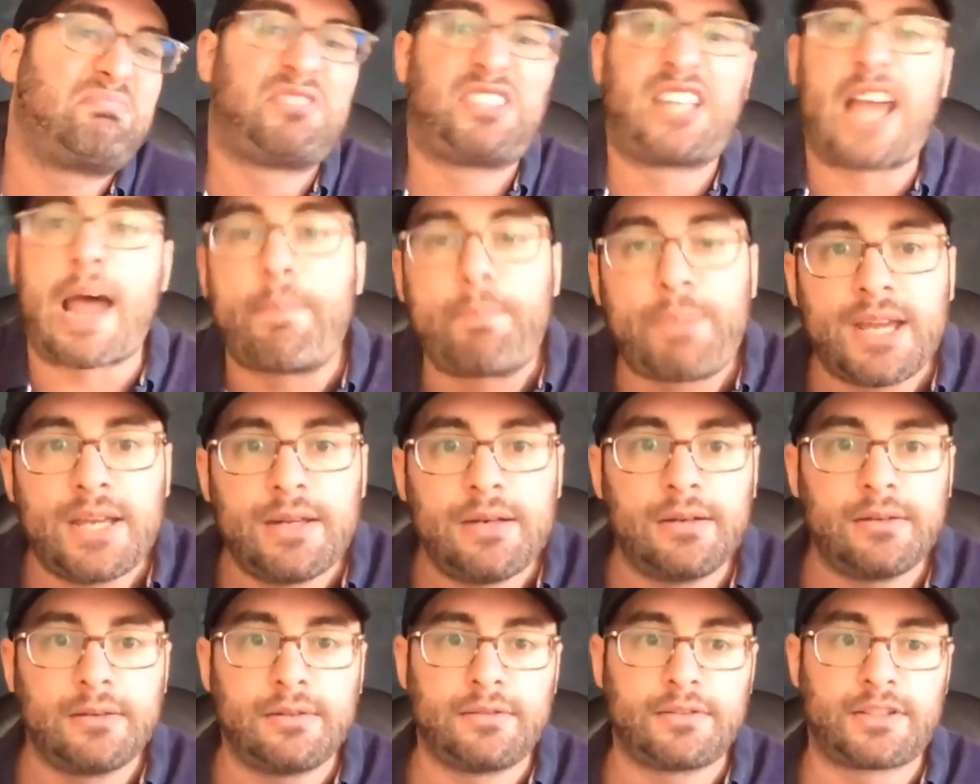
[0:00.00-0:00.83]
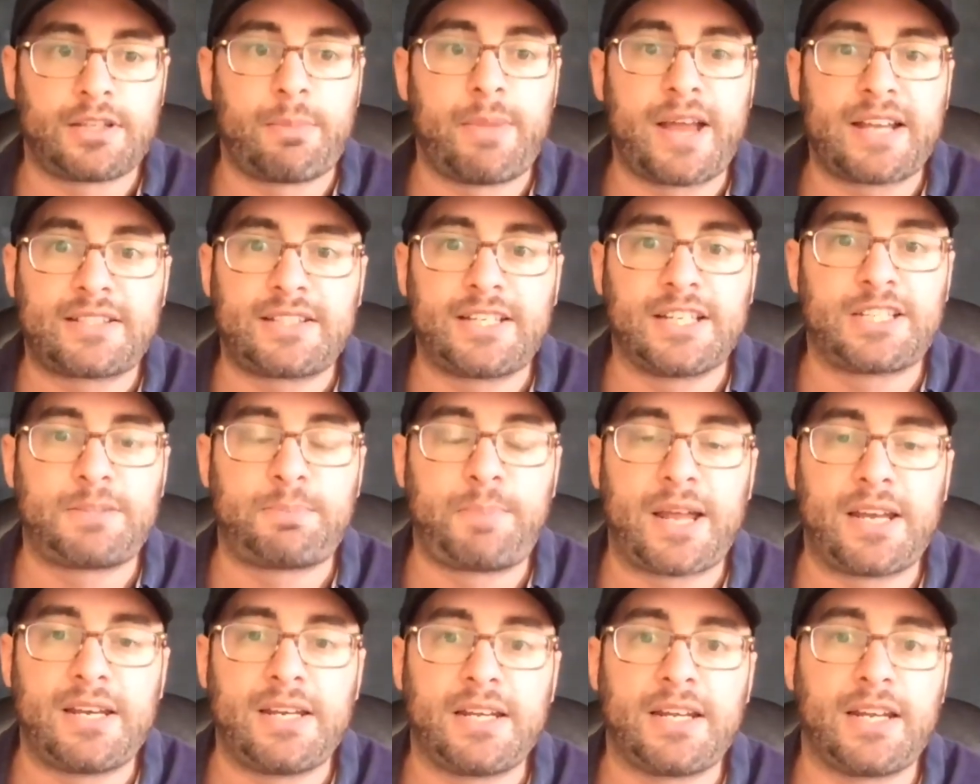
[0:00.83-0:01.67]
tepid domestic
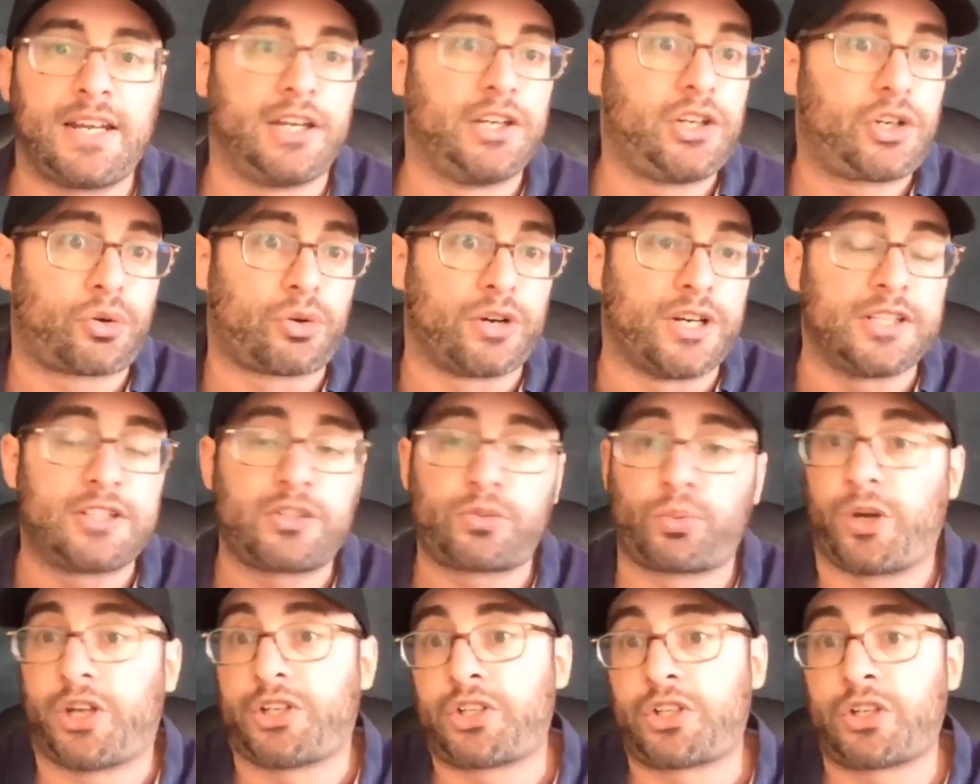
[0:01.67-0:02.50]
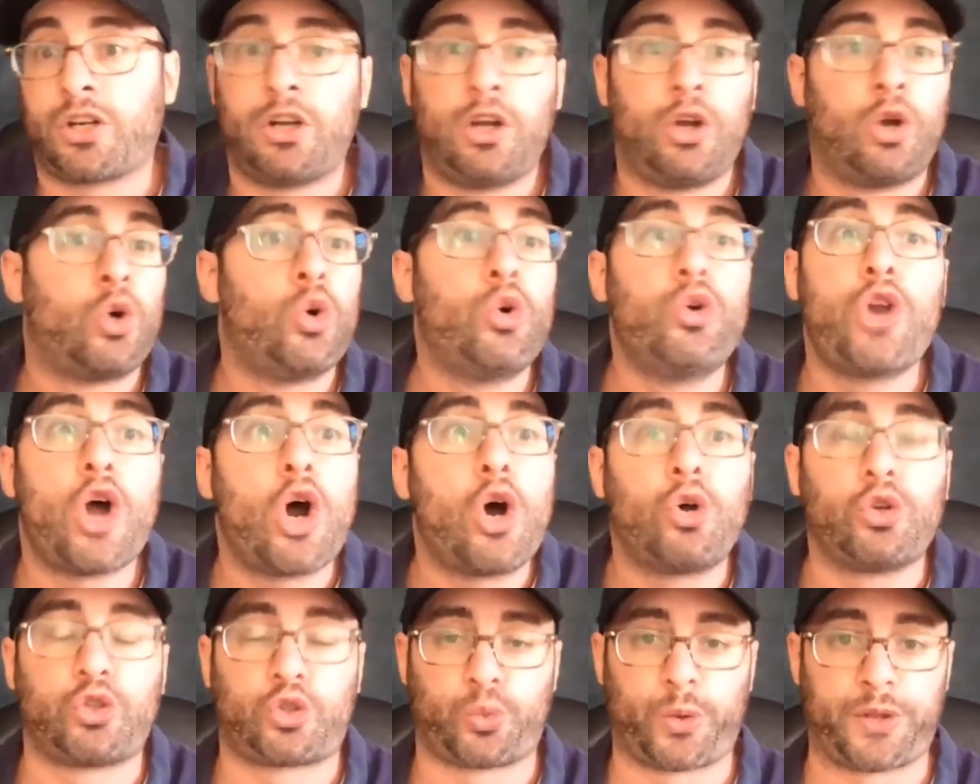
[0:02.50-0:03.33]
spending increase, which who
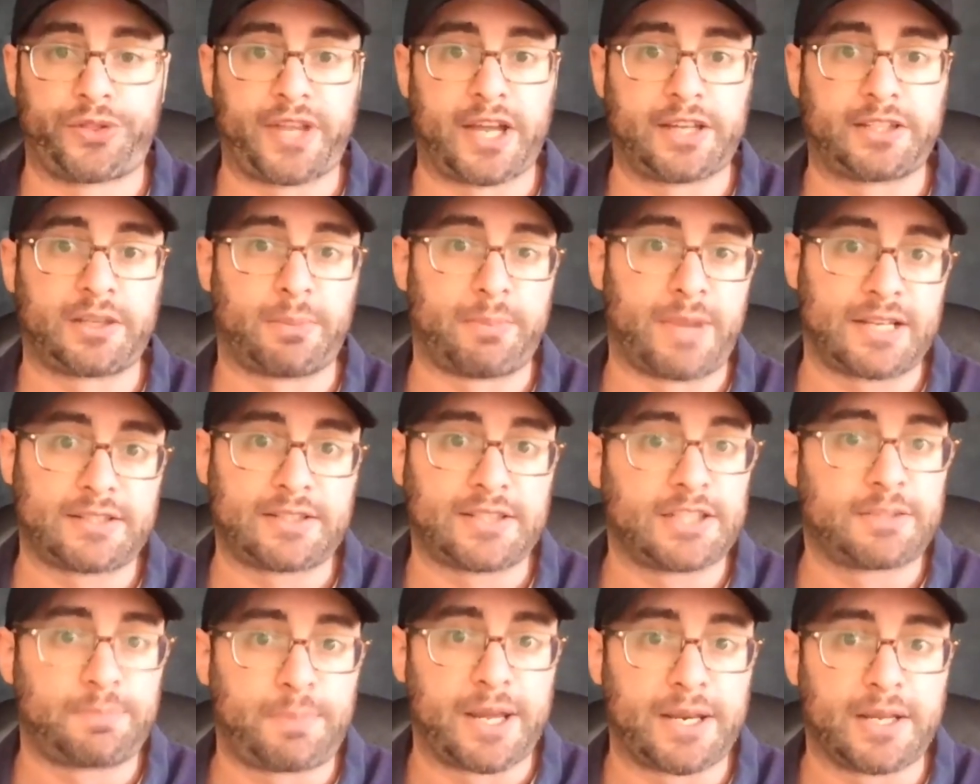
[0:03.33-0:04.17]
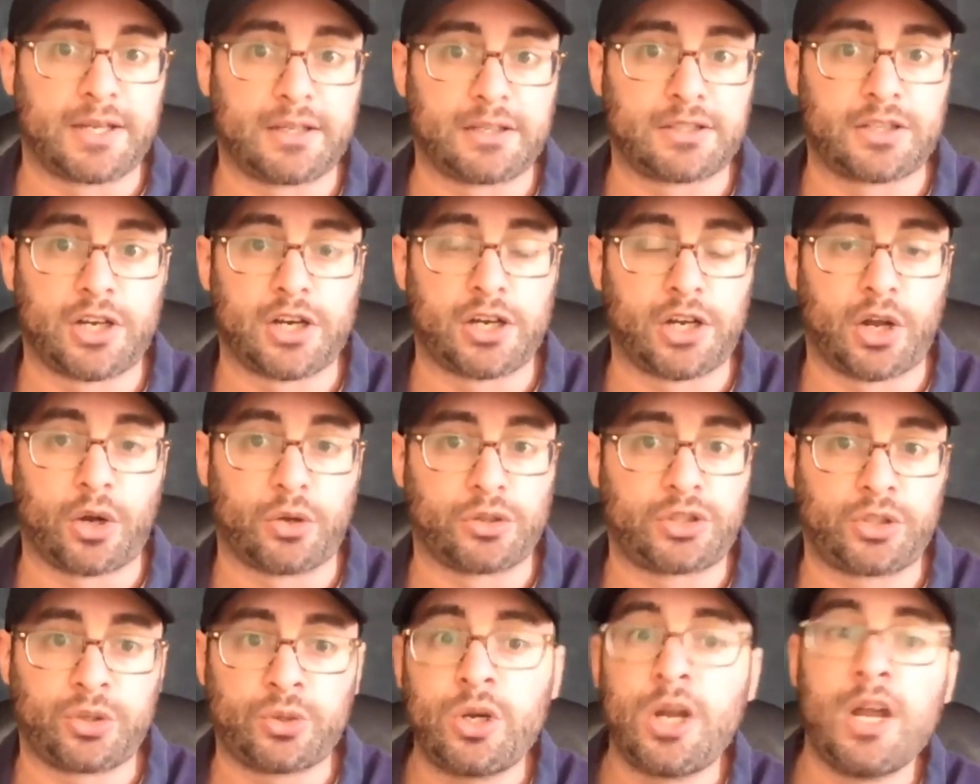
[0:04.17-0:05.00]
knows what that domestic spending is going to go
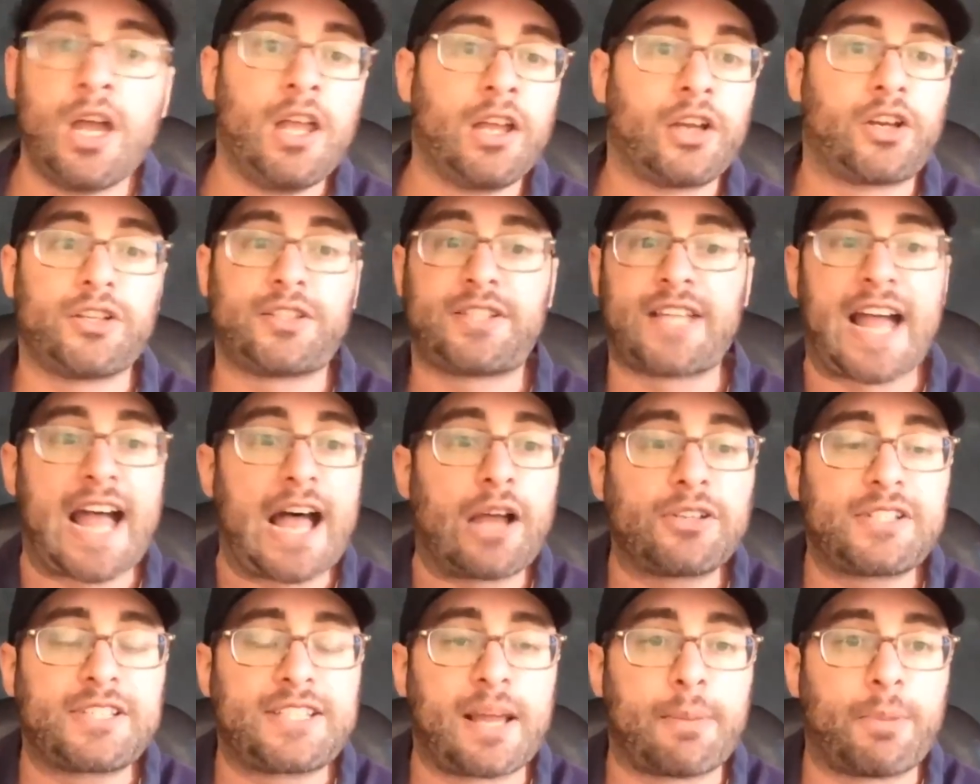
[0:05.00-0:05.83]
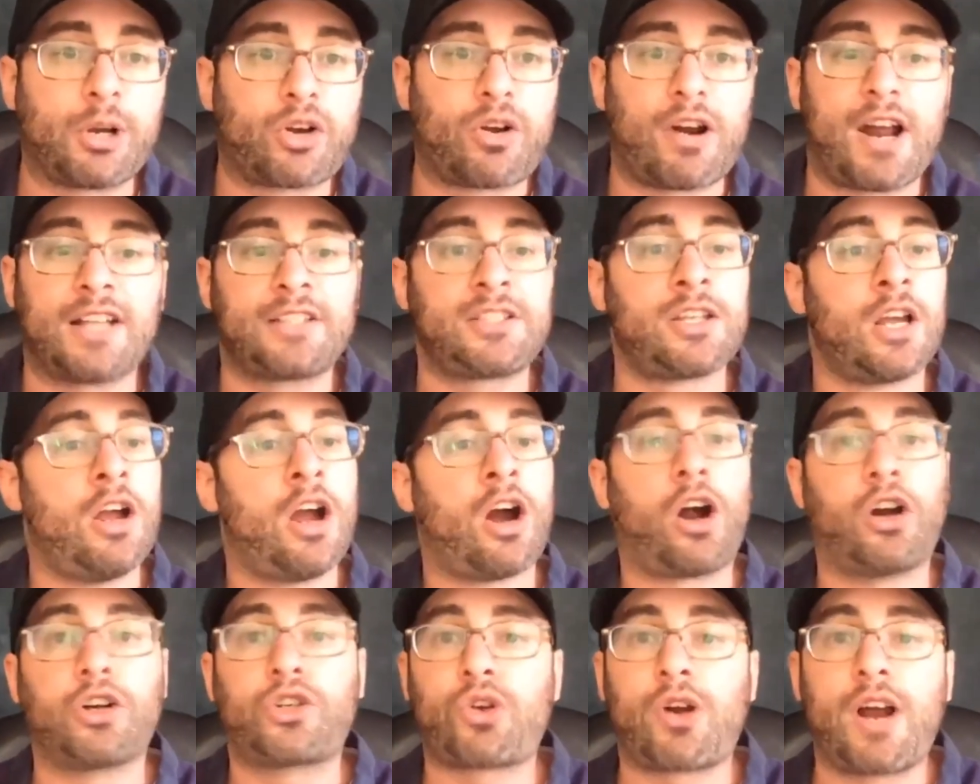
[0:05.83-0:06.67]
to, because the House Democrats
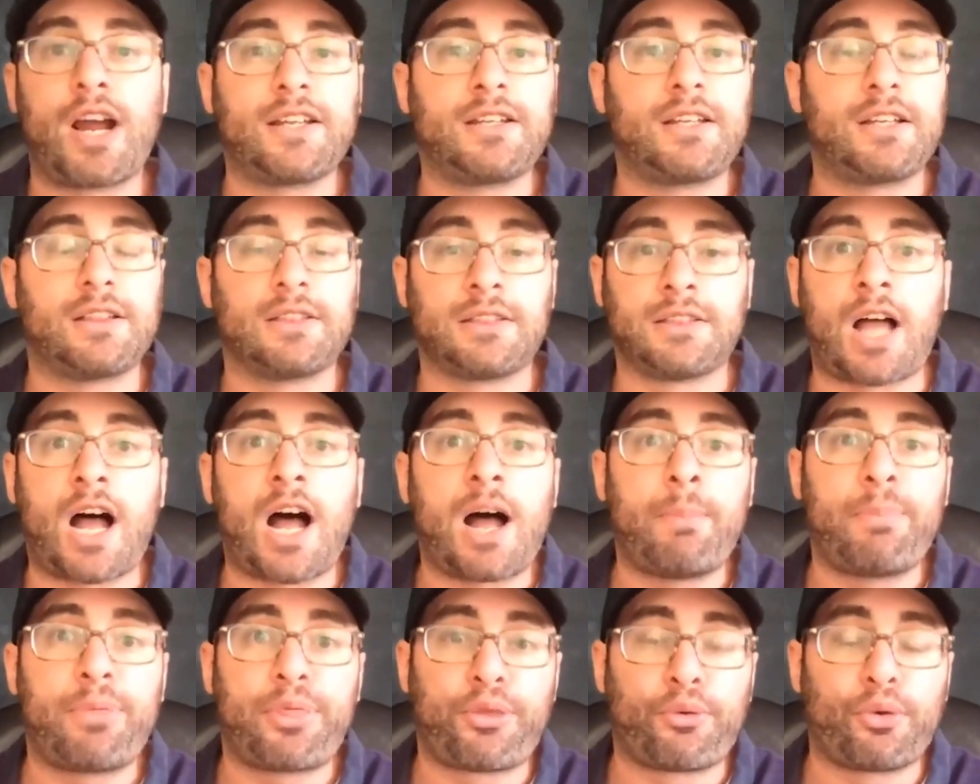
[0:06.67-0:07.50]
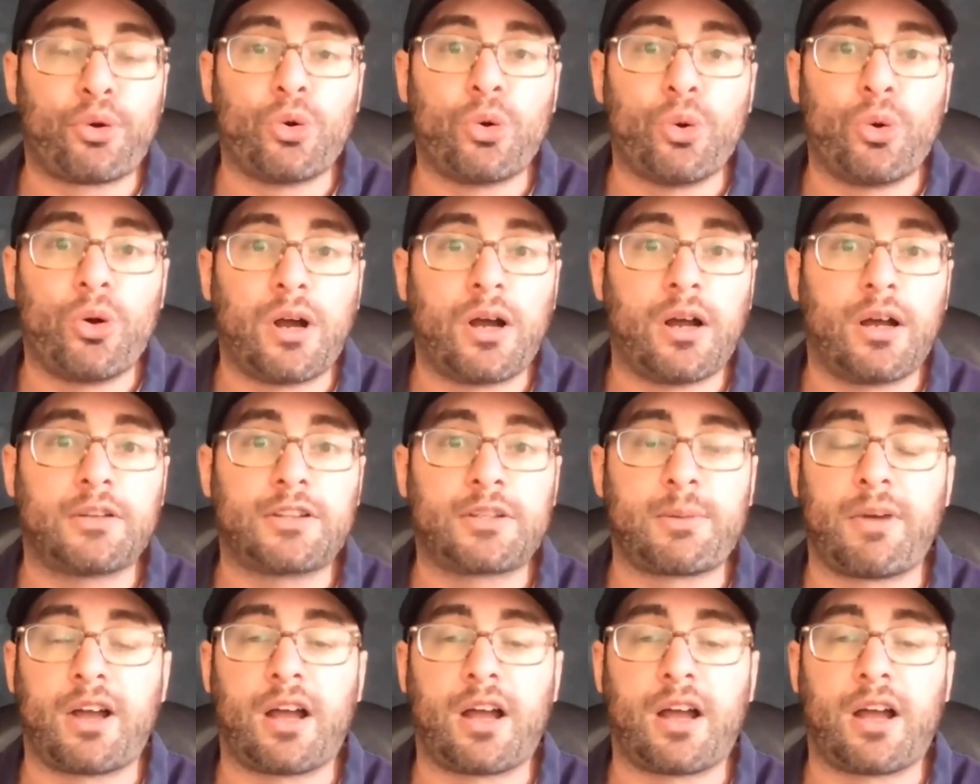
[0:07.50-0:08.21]
are trying to lob through a,